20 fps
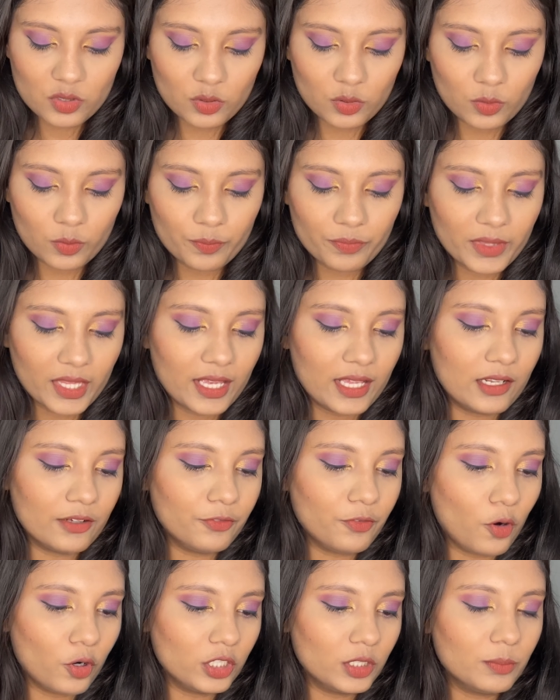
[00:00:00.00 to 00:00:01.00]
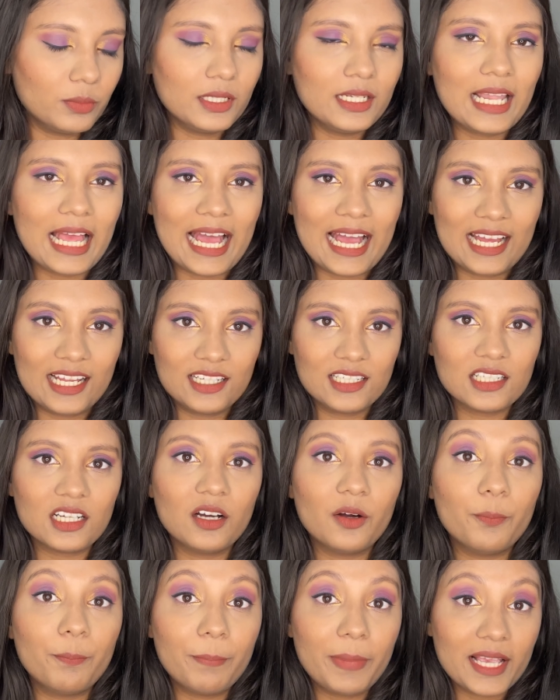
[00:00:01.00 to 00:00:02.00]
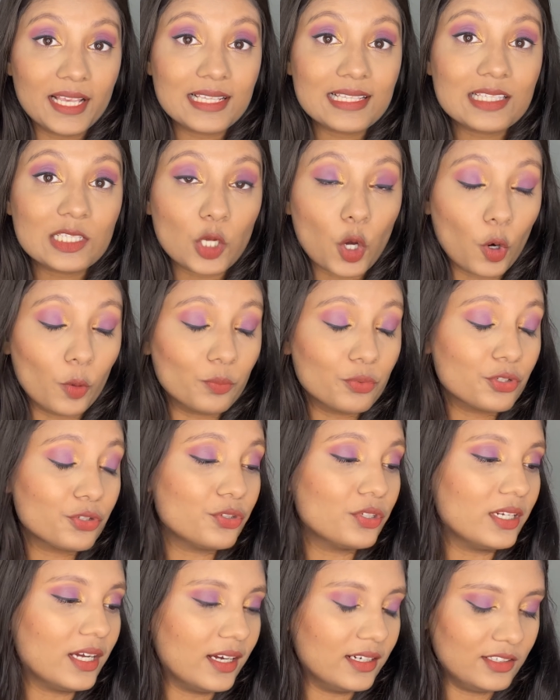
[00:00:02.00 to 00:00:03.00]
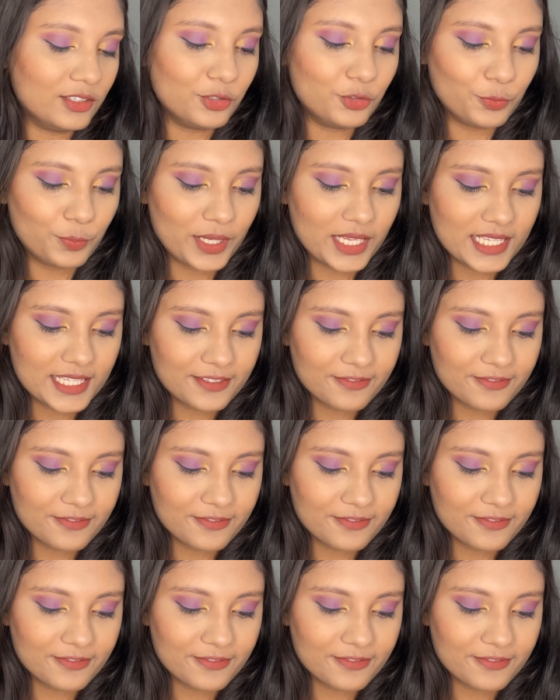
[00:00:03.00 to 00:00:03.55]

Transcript: So an affordable and a best option under rupees